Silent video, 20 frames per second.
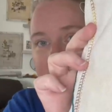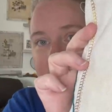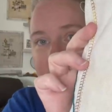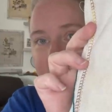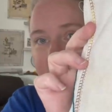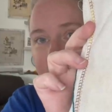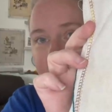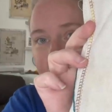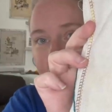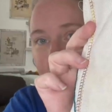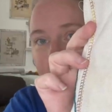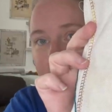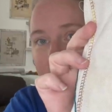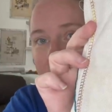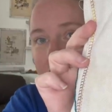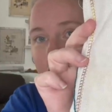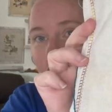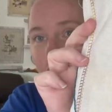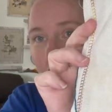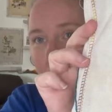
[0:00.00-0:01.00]
To
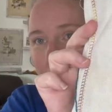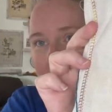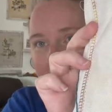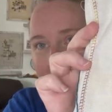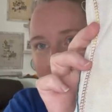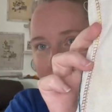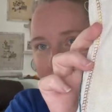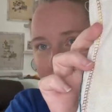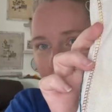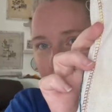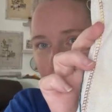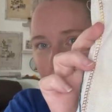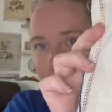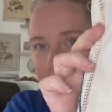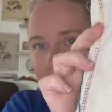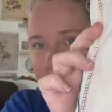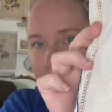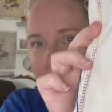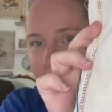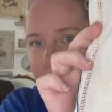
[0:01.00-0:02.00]
be okay
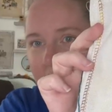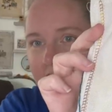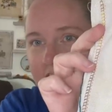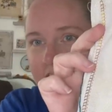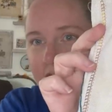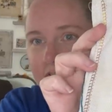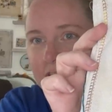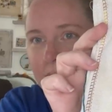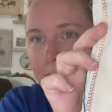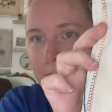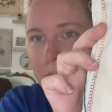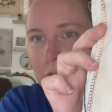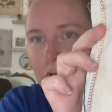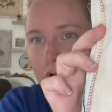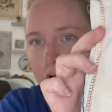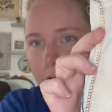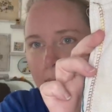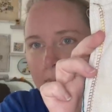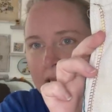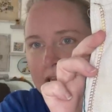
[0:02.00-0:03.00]
with kind of the
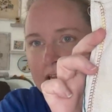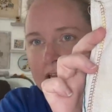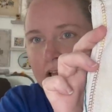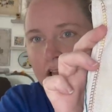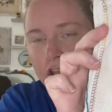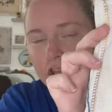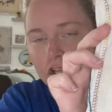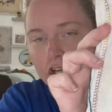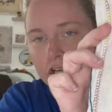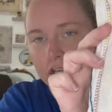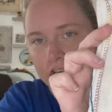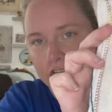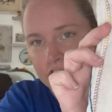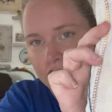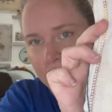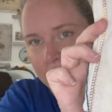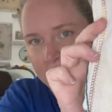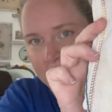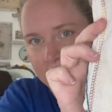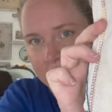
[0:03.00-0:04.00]
blobby look
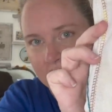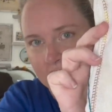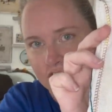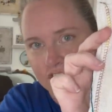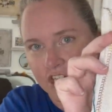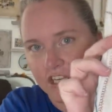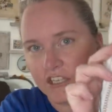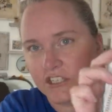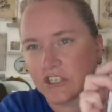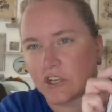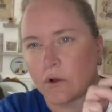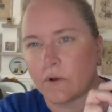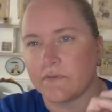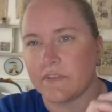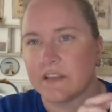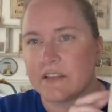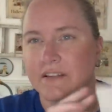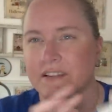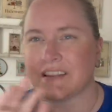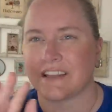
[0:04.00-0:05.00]
to the stitching. So if
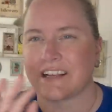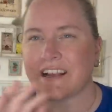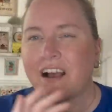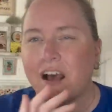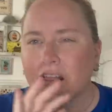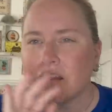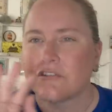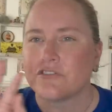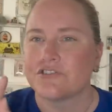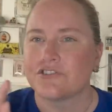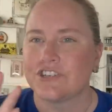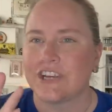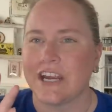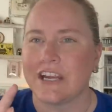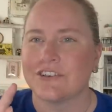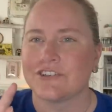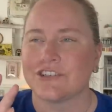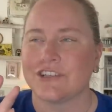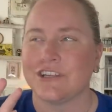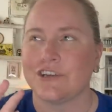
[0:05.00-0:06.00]
the colors
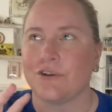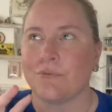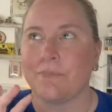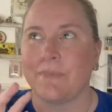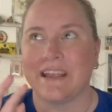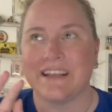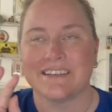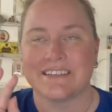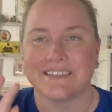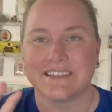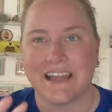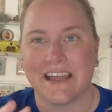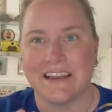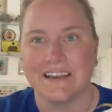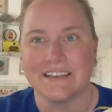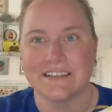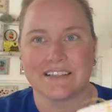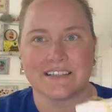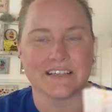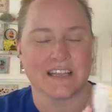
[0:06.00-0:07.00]
change and they don't make
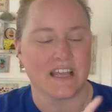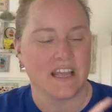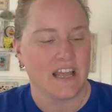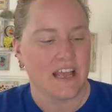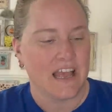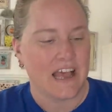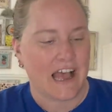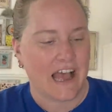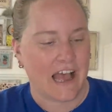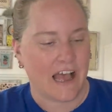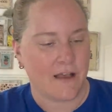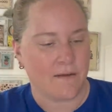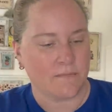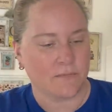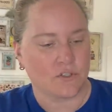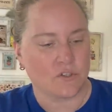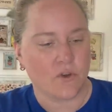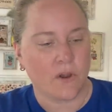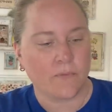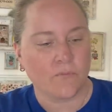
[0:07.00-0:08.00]
sense.
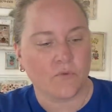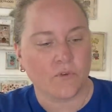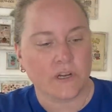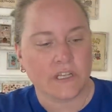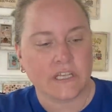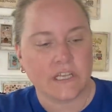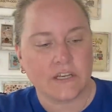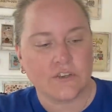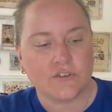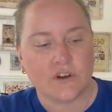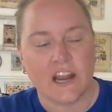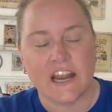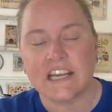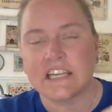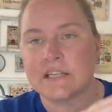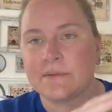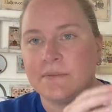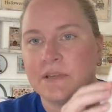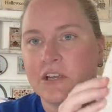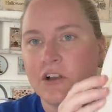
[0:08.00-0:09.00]
So I'm really trying
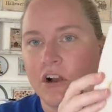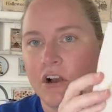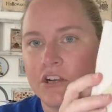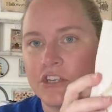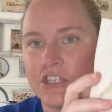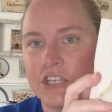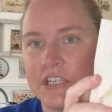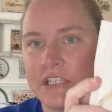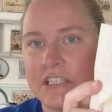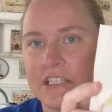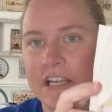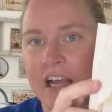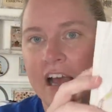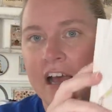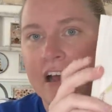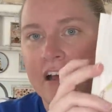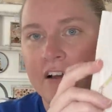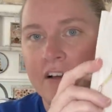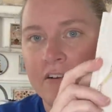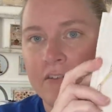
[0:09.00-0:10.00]
to be conscious
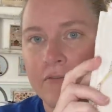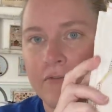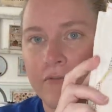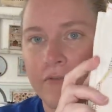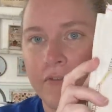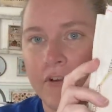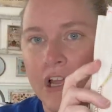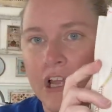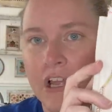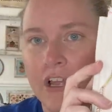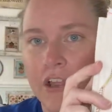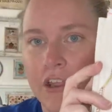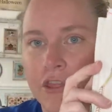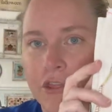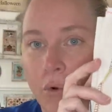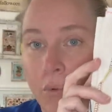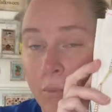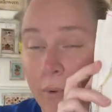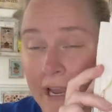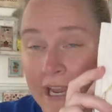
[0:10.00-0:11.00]
of the
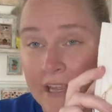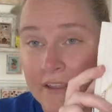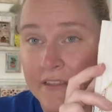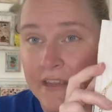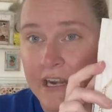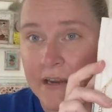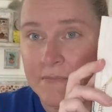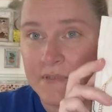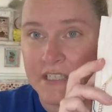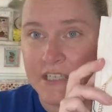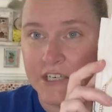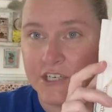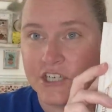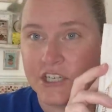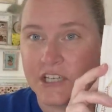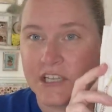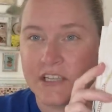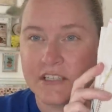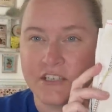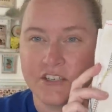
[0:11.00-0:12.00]
way that I'm
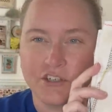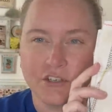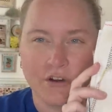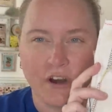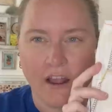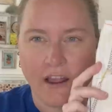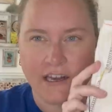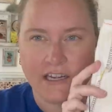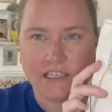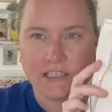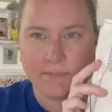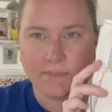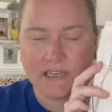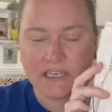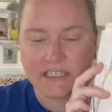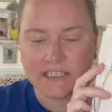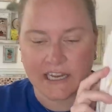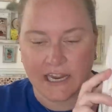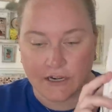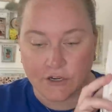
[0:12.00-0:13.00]
stitching this and trying to be
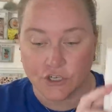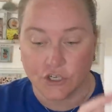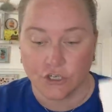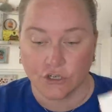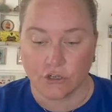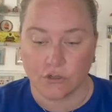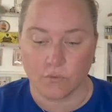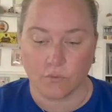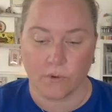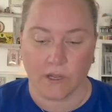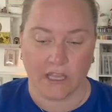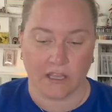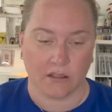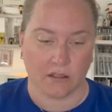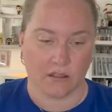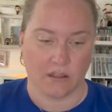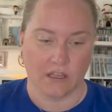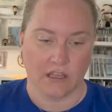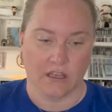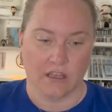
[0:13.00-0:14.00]
intentional
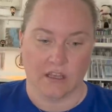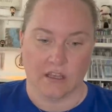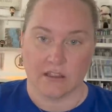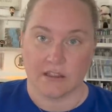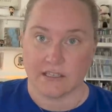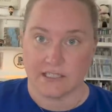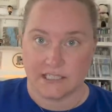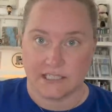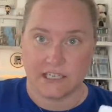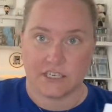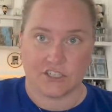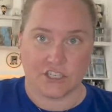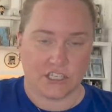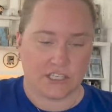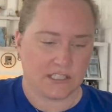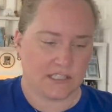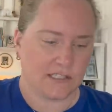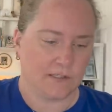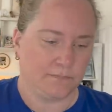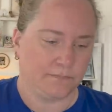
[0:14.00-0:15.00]
with the
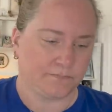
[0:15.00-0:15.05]
stitches,